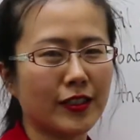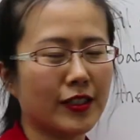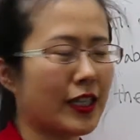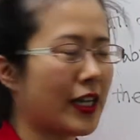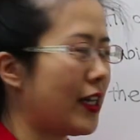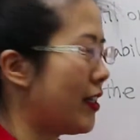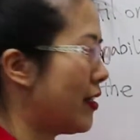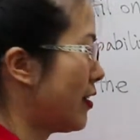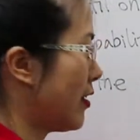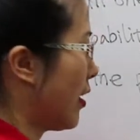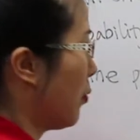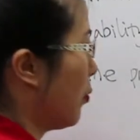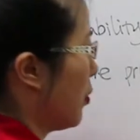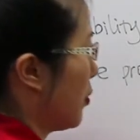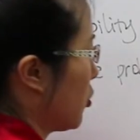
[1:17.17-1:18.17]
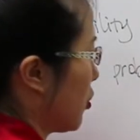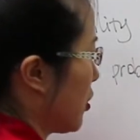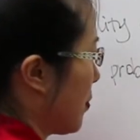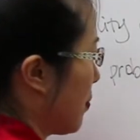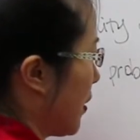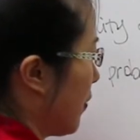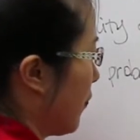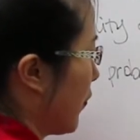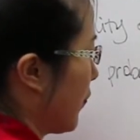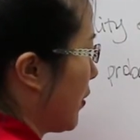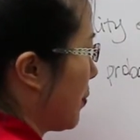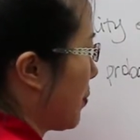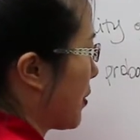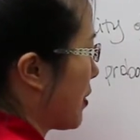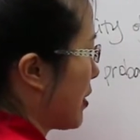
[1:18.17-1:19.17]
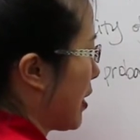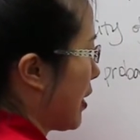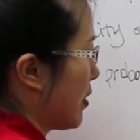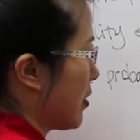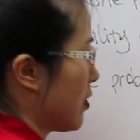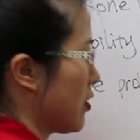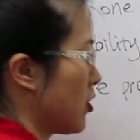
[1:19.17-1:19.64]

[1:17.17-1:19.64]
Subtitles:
then it will just be 50%